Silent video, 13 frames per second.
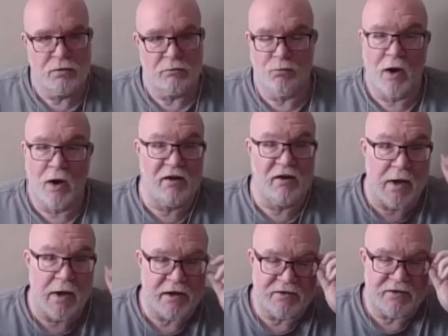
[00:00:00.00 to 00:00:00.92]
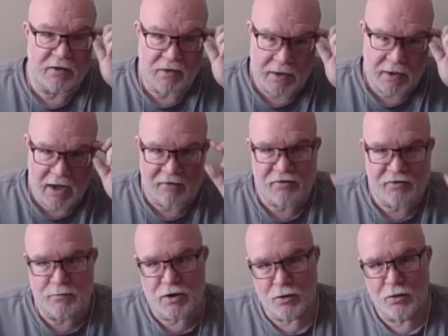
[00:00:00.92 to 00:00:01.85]
one of many things I got
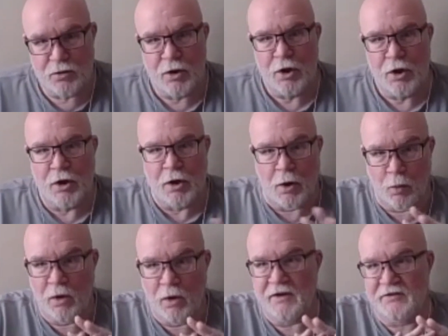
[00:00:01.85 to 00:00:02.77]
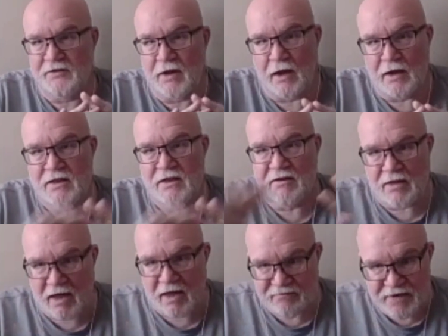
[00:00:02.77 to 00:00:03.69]
from you, was in
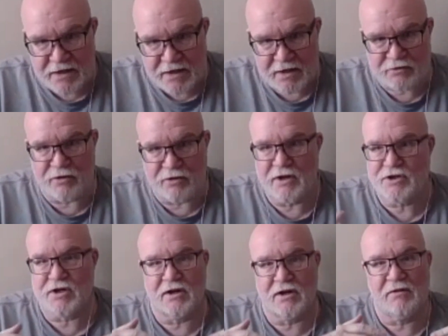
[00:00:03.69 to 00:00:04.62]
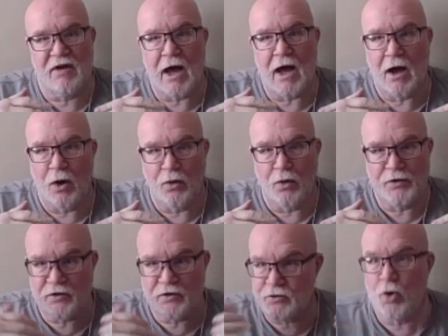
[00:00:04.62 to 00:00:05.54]
that Vedic tradition of how
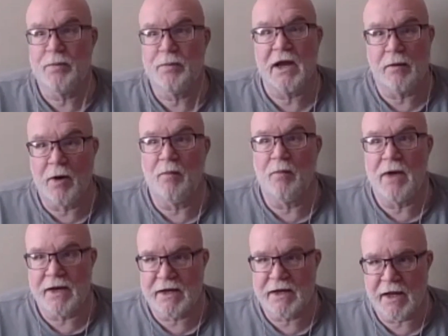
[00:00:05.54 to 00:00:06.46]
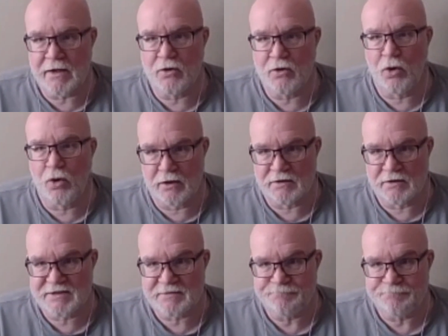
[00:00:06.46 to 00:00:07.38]
they're so big about medicated oils.